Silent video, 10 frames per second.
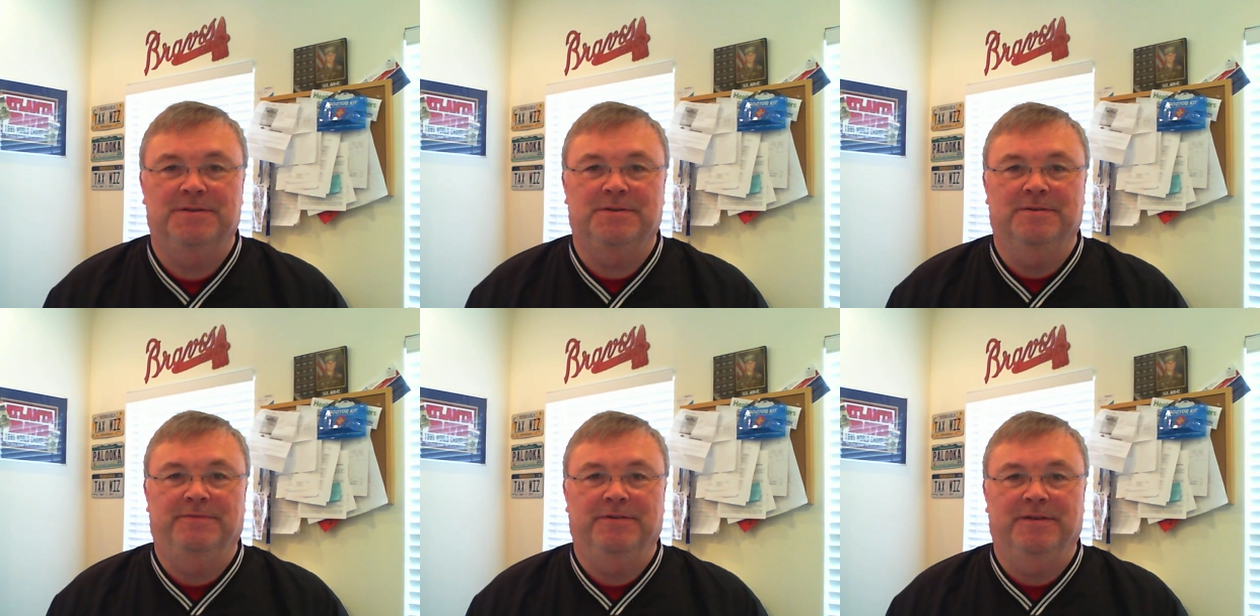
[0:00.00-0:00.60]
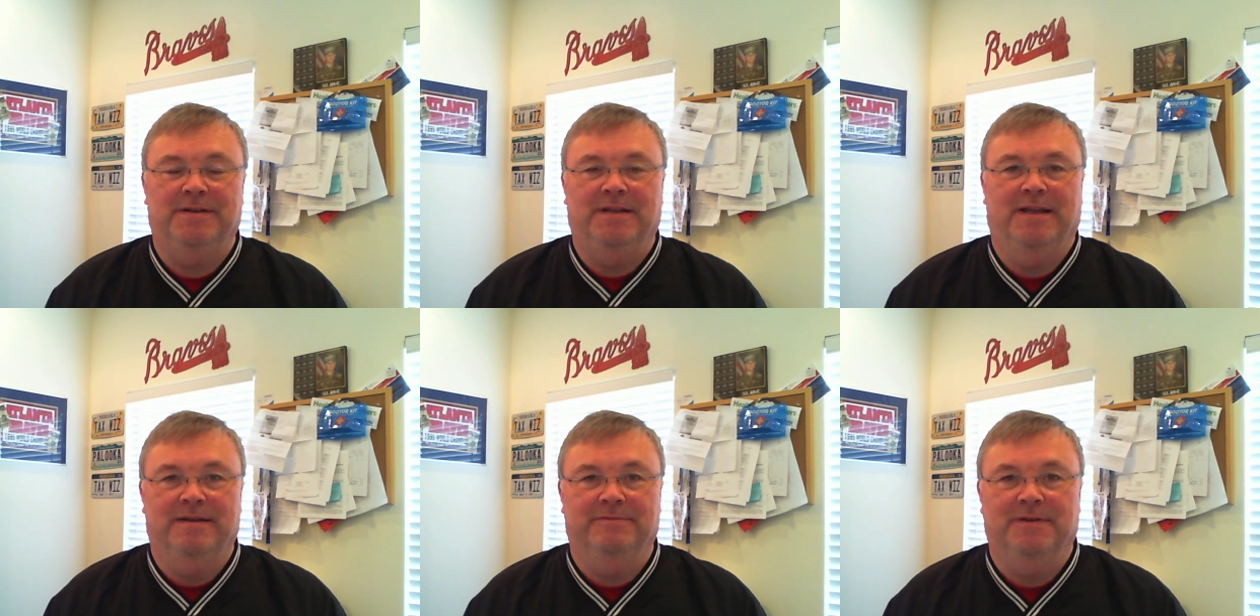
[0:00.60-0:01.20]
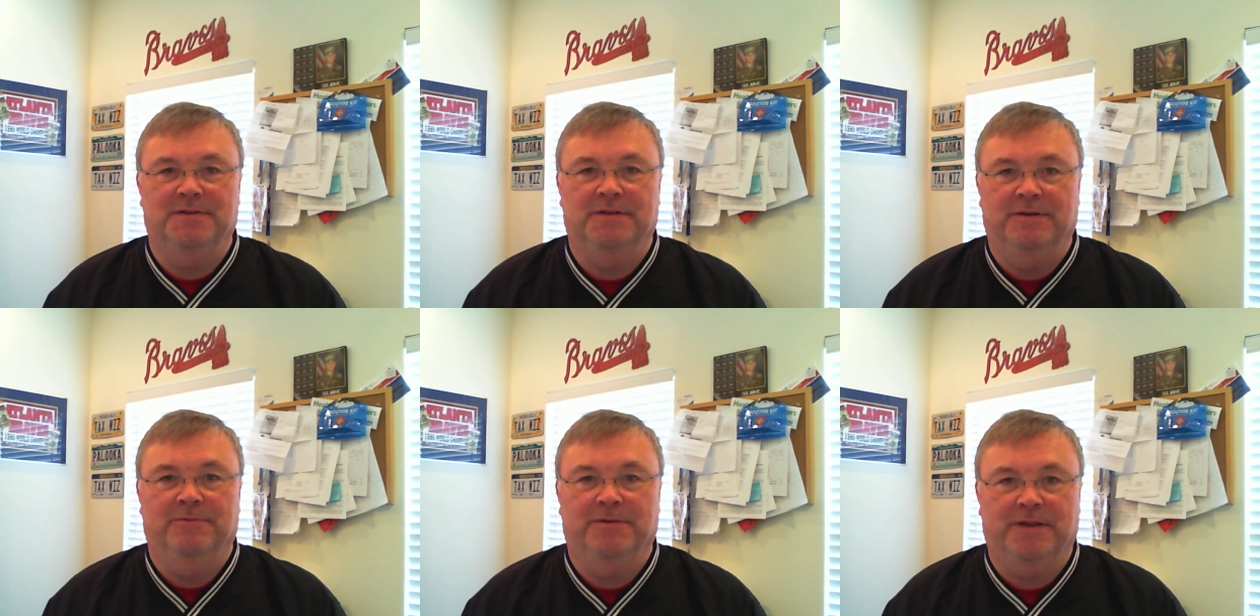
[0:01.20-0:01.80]
So if you're an Indiana
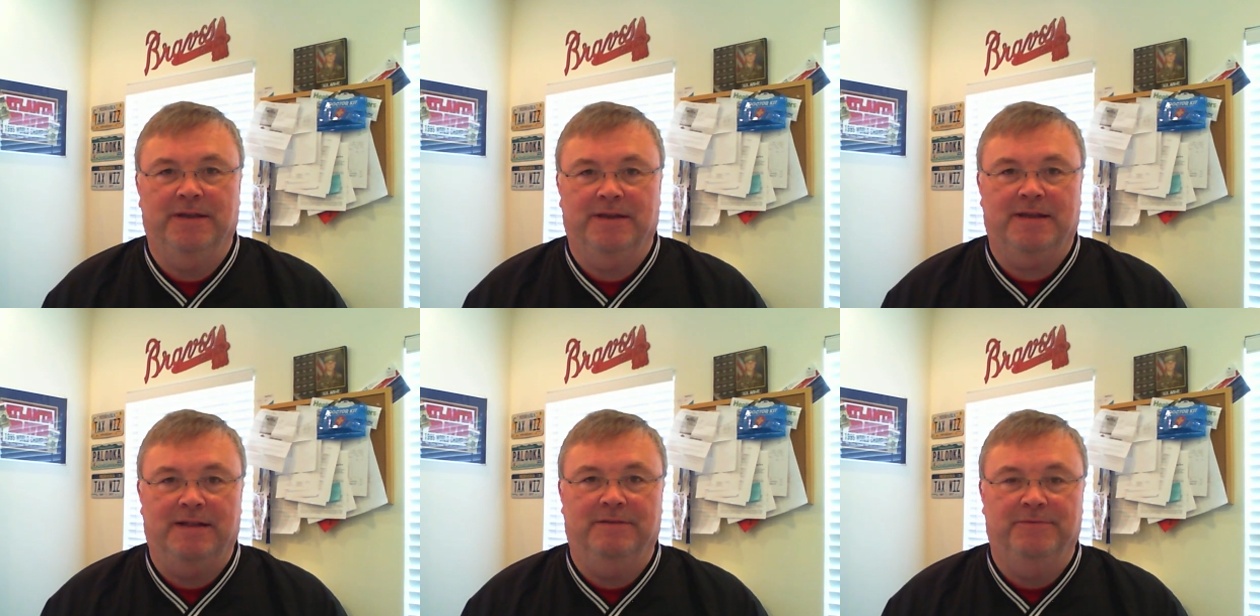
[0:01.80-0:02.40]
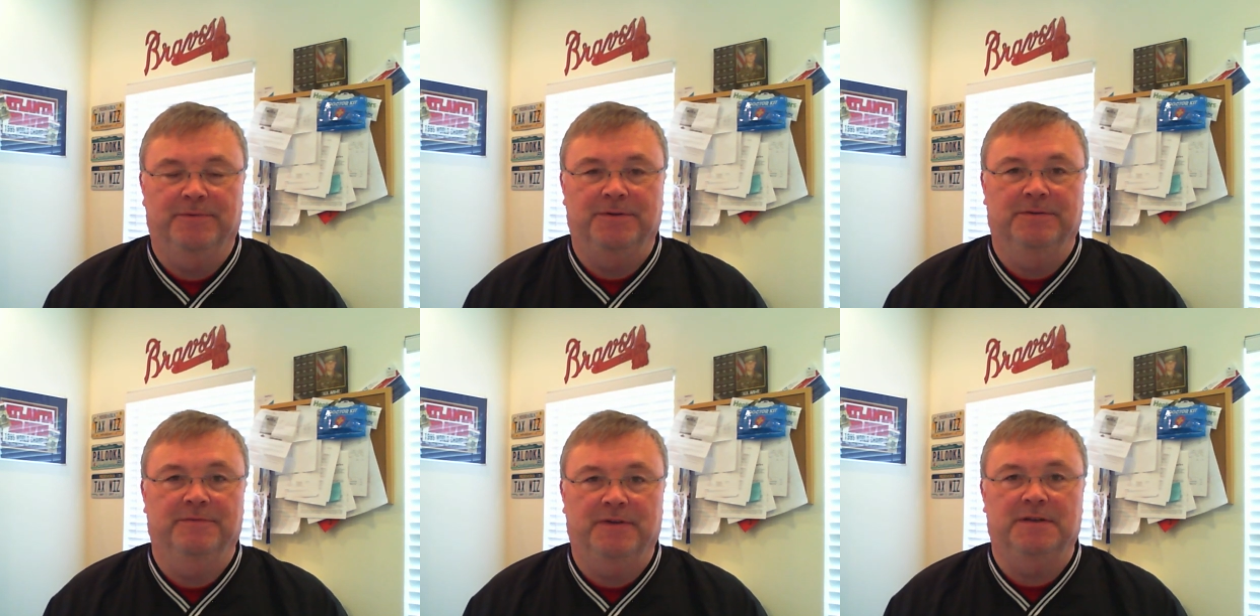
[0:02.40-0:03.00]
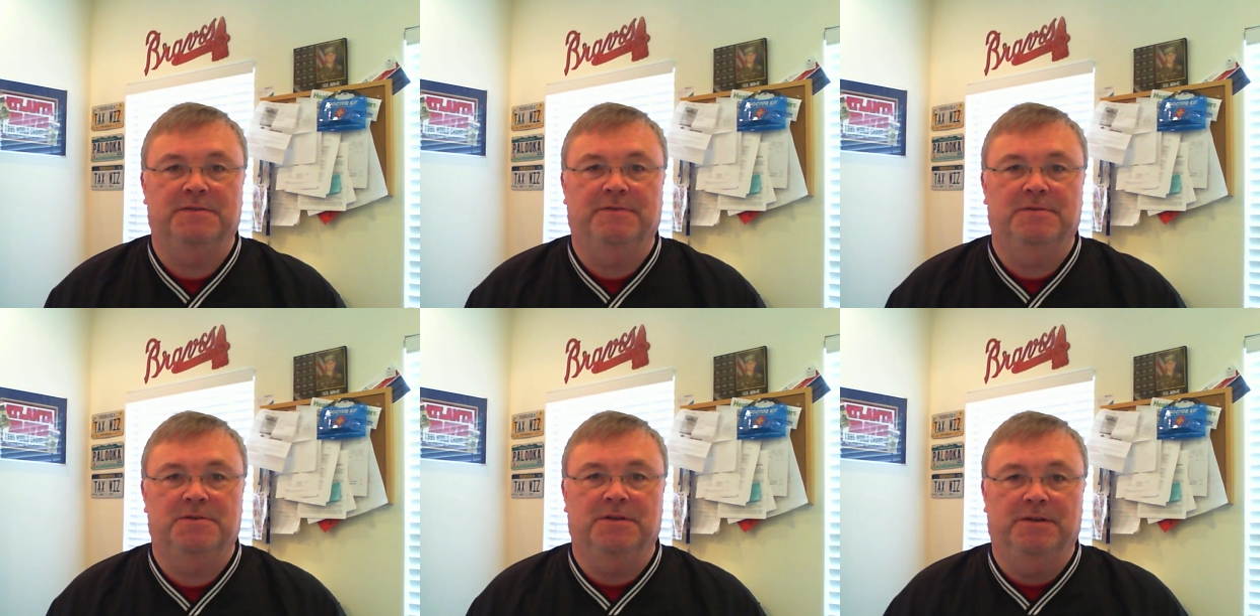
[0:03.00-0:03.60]
resident working in California or vice
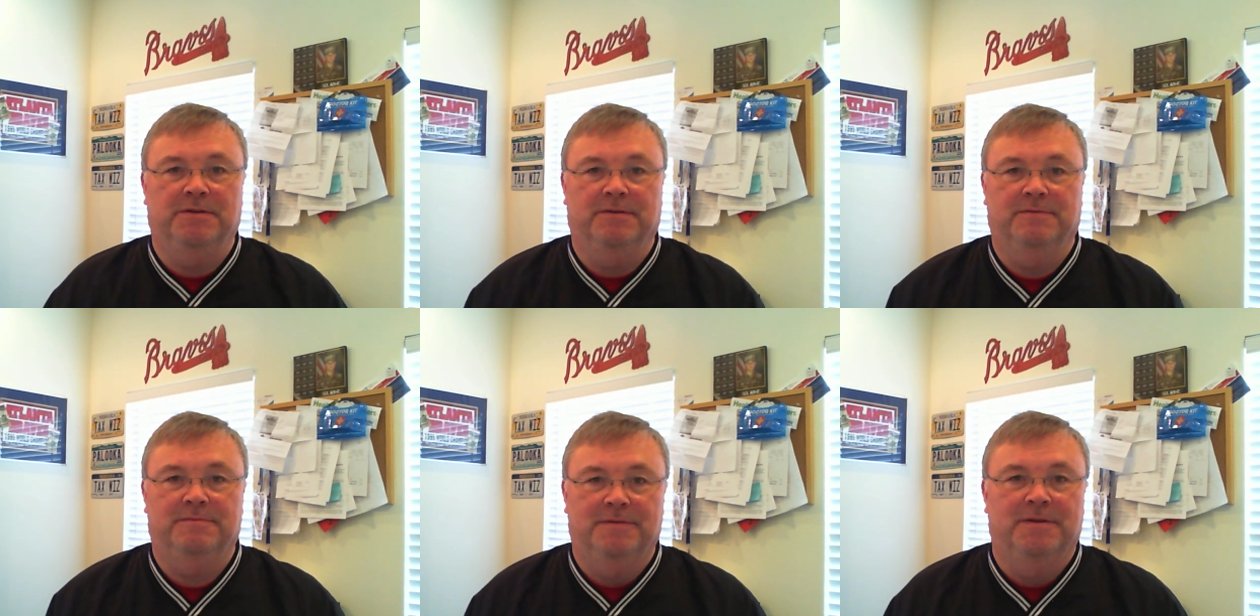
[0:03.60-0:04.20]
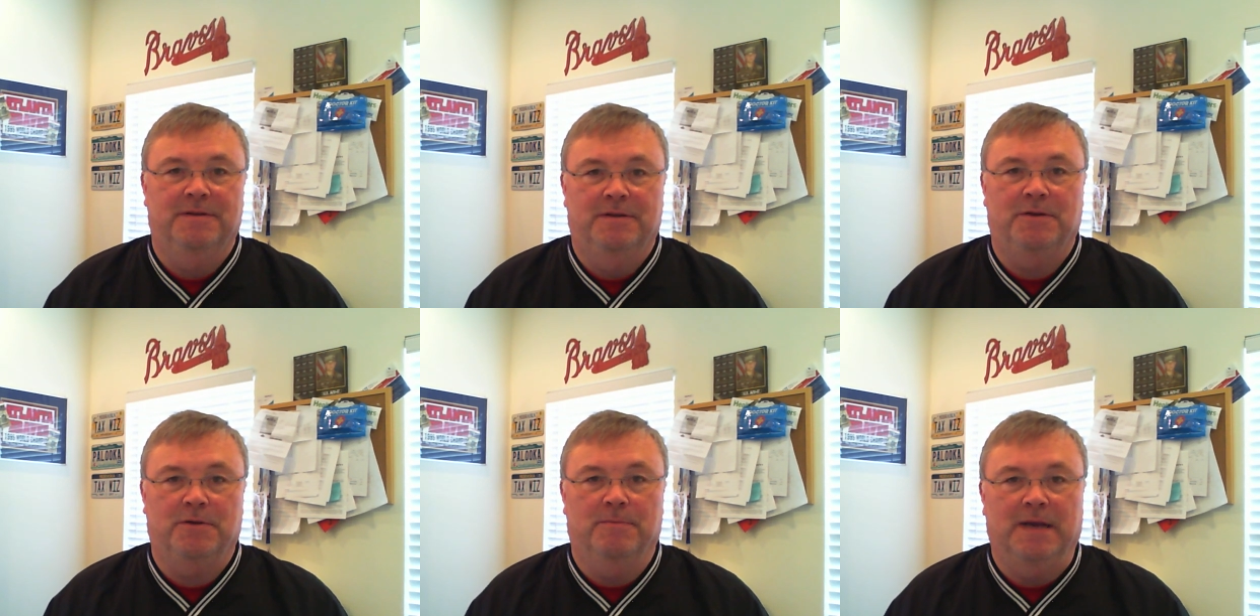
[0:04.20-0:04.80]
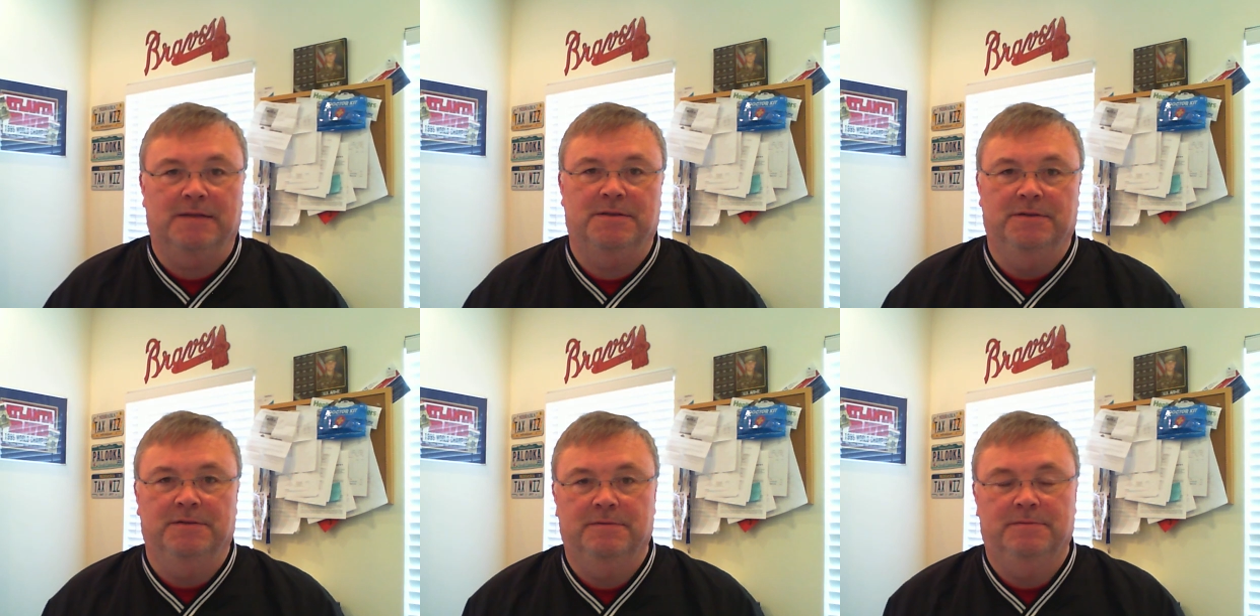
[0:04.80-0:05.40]
versa, you go back to
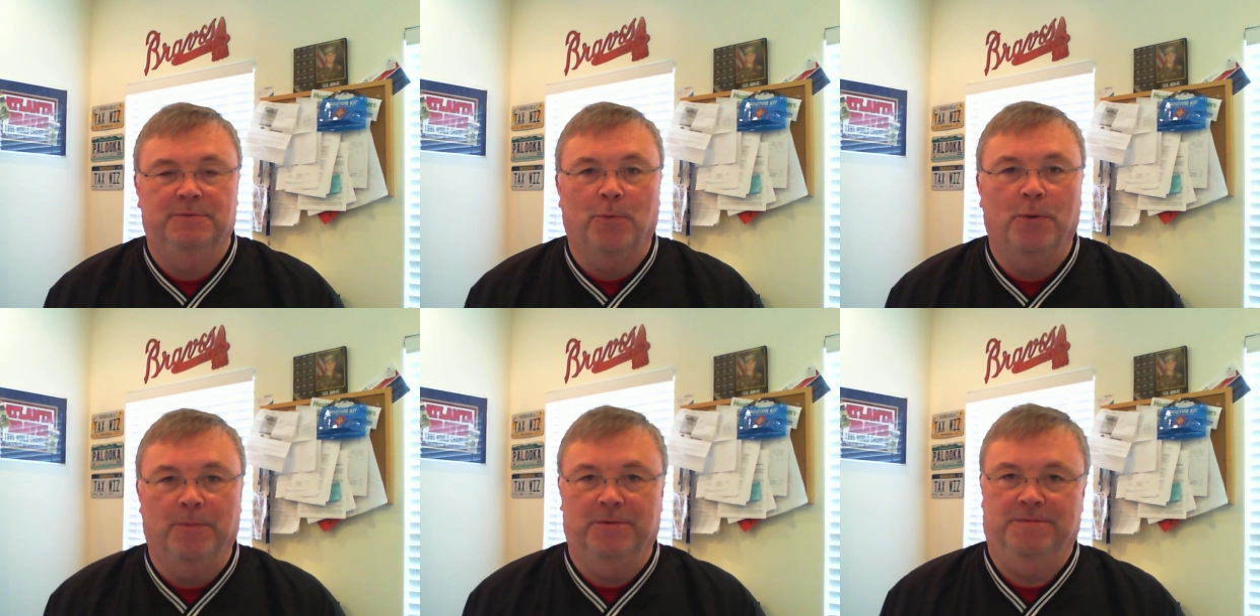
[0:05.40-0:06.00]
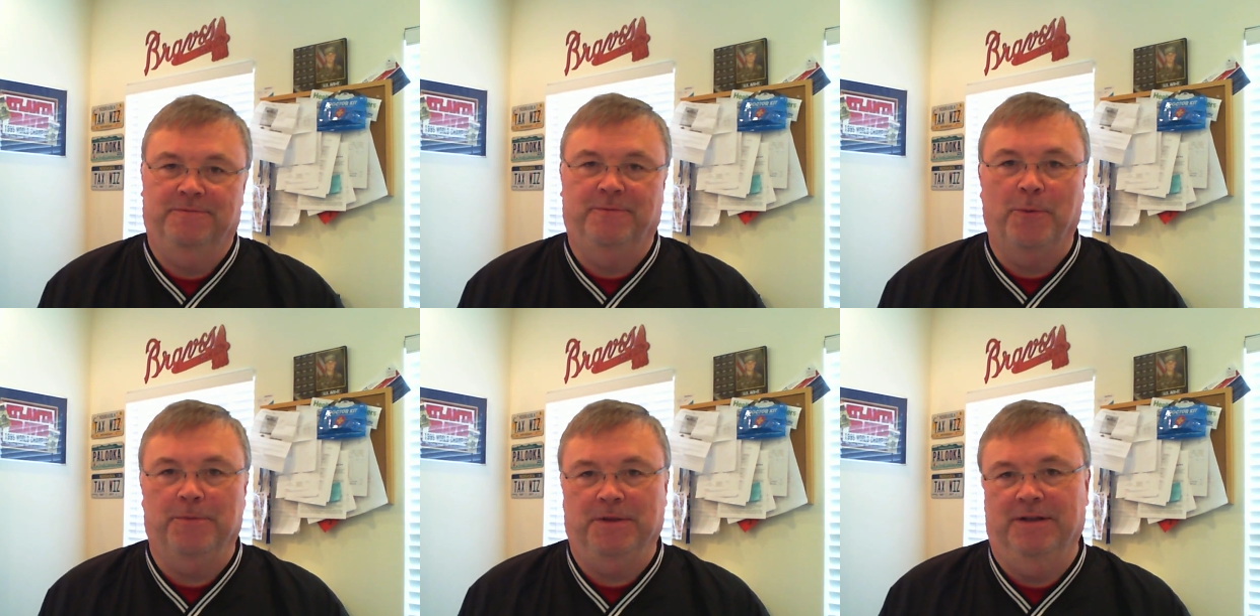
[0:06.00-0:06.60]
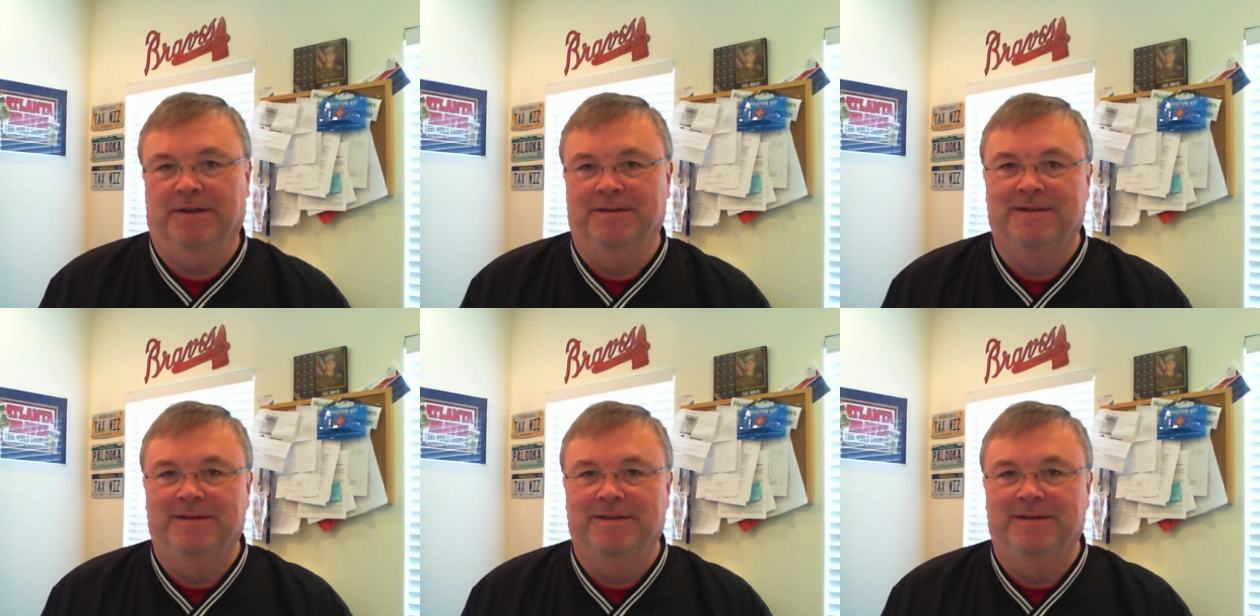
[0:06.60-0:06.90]
the normal formula.